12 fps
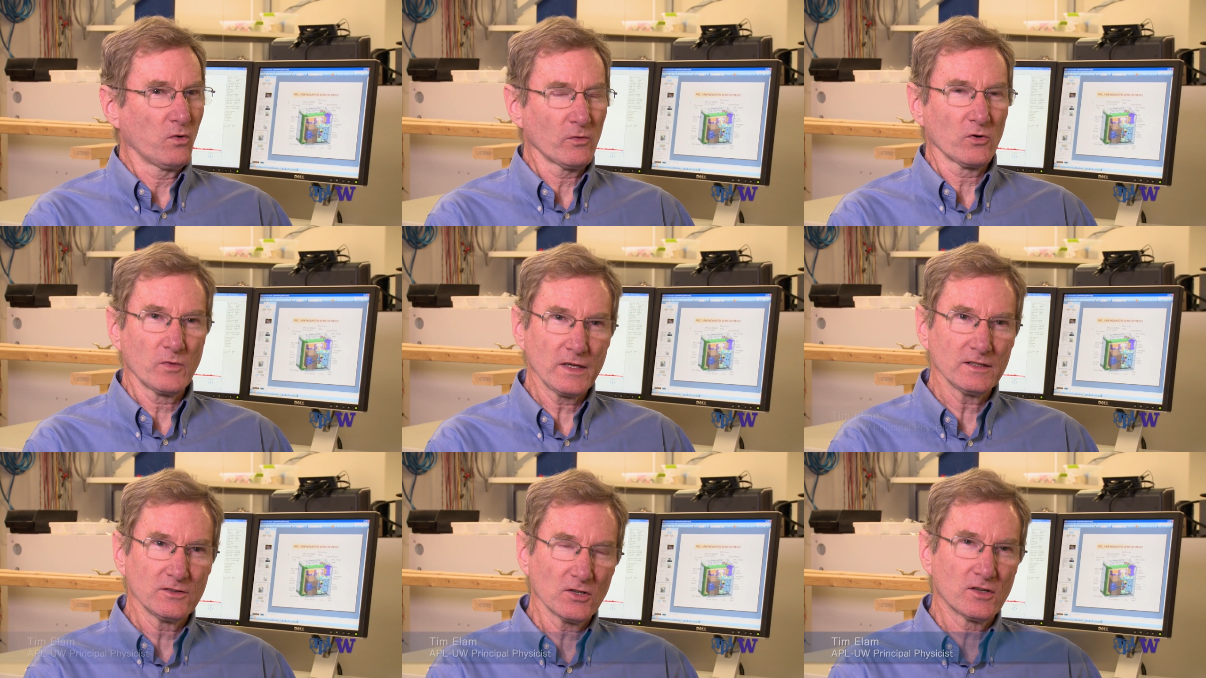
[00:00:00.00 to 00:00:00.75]
What we're
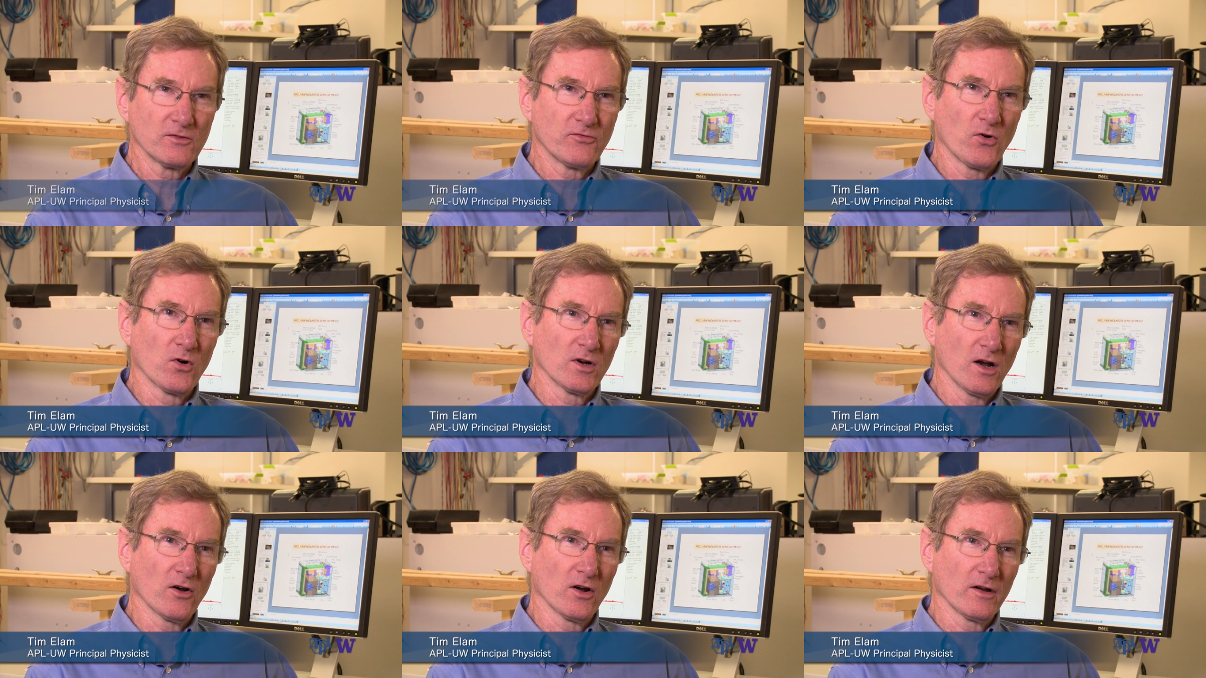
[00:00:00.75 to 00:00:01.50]
really looking
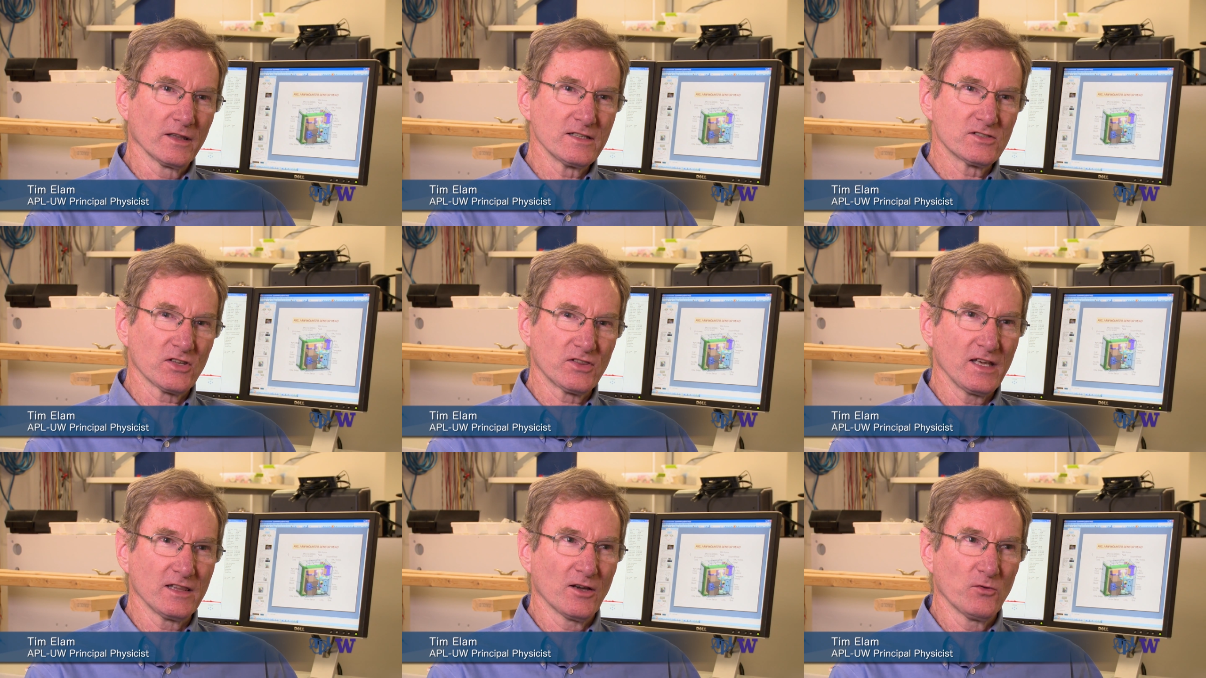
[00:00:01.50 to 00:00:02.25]
for, or at least the
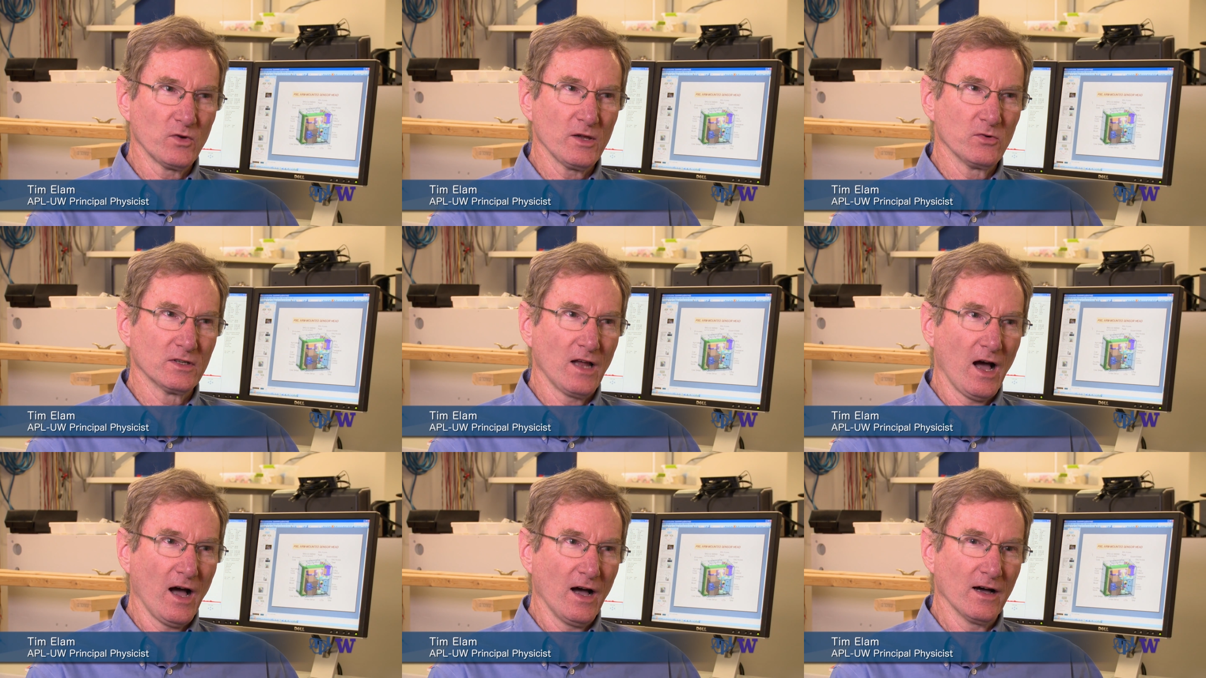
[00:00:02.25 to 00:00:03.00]
thing that we
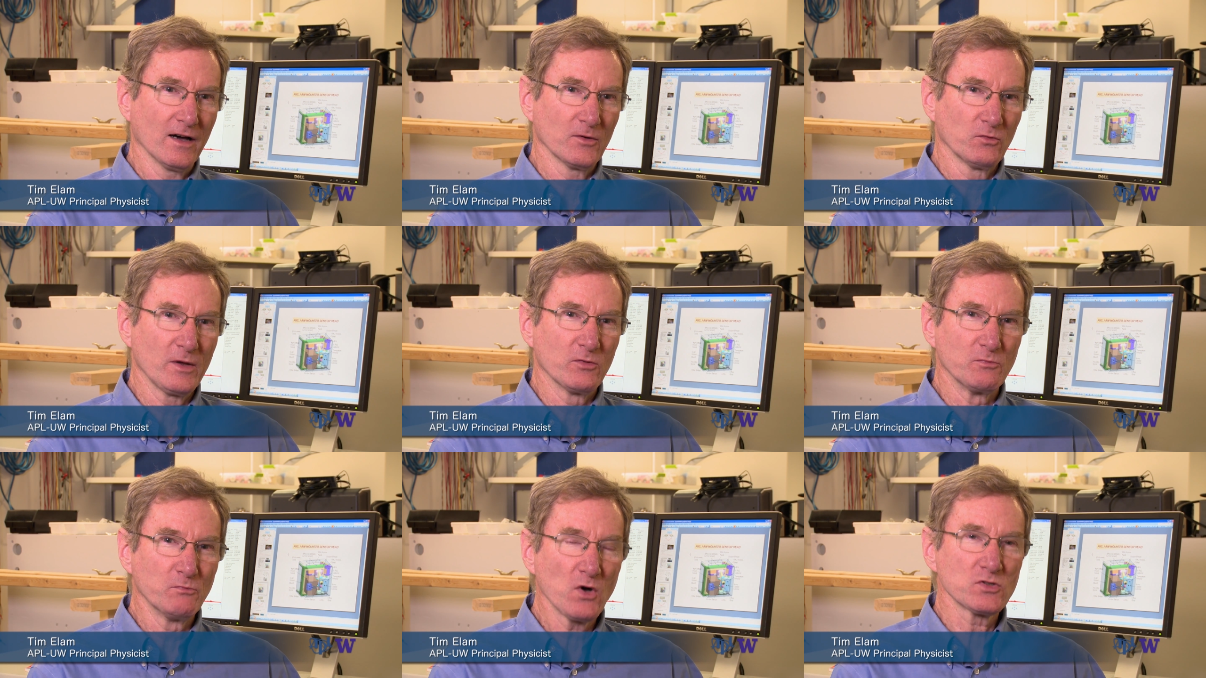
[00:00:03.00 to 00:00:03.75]
would, uh, we
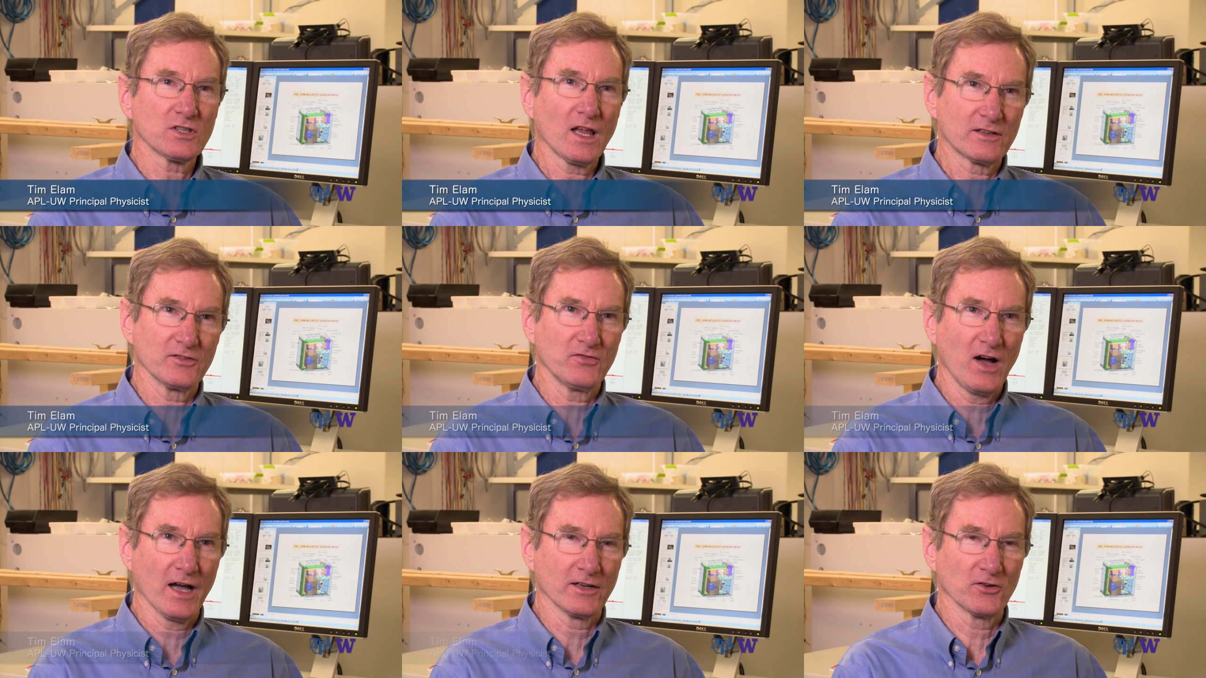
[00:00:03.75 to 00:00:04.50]
would most like to
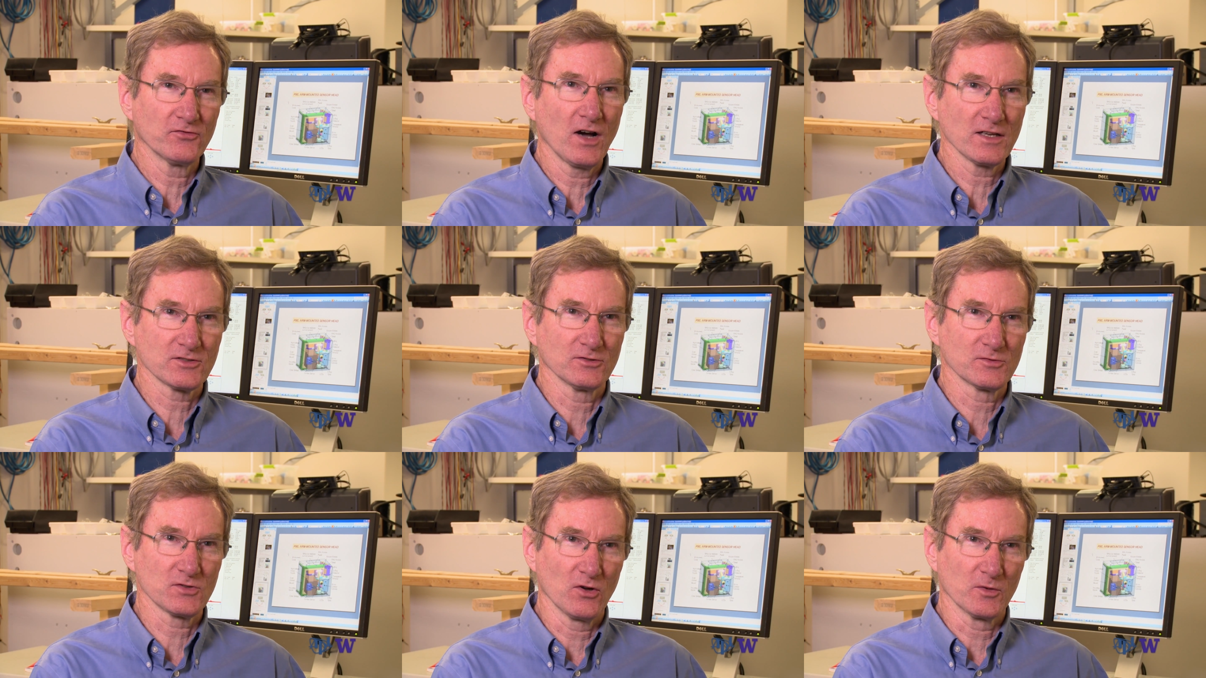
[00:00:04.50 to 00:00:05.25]
find, are
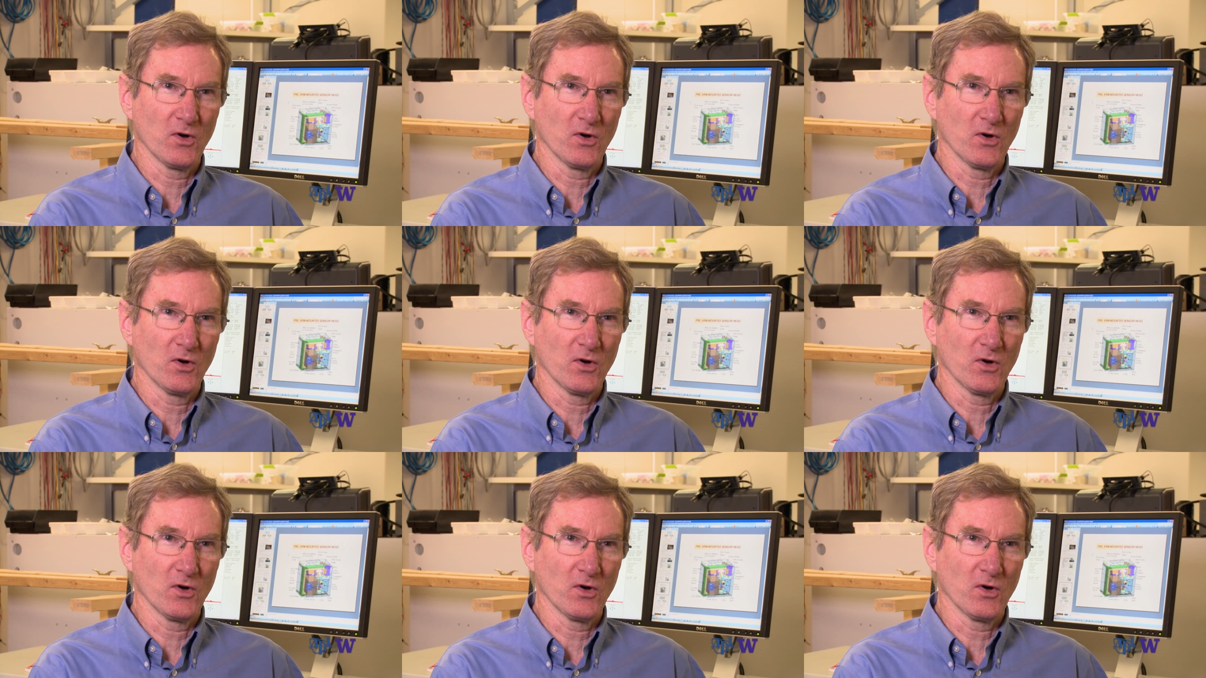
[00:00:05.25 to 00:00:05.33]
fossils on